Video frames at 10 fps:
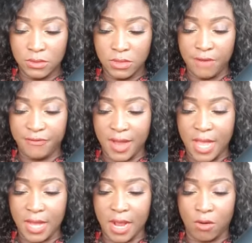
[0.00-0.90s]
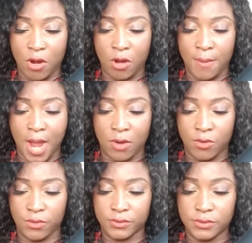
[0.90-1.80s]
Yamfa Ghana call back.
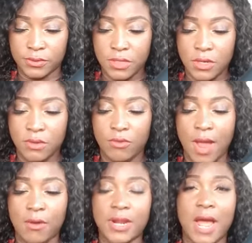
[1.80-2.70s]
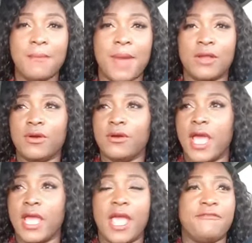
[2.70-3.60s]
Wow, number no
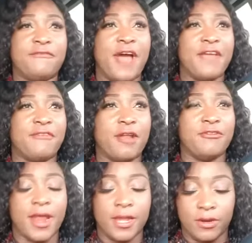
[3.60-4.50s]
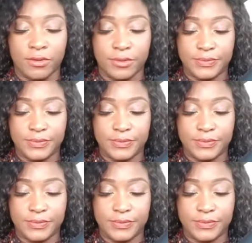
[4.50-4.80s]
AF 500 no.